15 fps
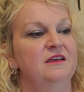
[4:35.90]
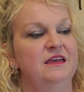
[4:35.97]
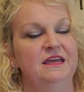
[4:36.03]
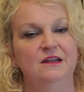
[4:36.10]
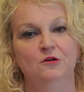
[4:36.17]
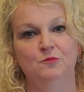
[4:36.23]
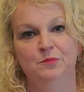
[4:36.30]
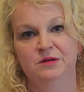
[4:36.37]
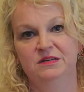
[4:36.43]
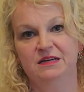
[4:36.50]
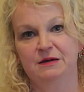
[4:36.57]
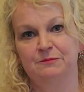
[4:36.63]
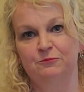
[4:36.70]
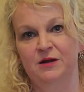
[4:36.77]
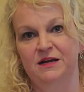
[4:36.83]
It opened
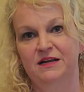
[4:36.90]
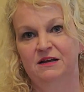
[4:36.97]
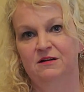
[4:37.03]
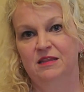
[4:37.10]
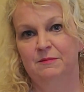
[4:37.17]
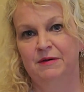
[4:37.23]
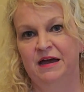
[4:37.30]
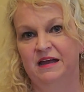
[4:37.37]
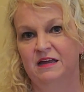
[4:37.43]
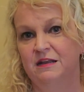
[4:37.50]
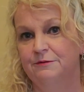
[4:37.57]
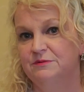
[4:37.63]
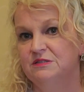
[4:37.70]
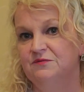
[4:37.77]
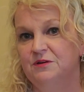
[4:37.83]
up right here in the back and
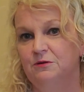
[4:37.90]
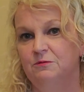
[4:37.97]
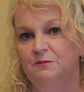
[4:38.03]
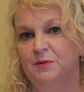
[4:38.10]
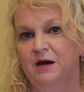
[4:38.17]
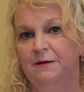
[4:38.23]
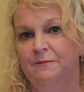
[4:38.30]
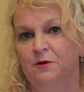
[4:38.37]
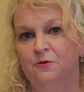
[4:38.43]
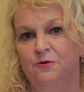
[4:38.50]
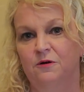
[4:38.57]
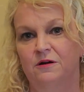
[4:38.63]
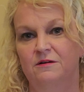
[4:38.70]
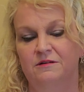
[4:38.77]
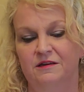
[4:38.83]
it was filled with
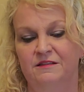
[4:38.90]
popcorn.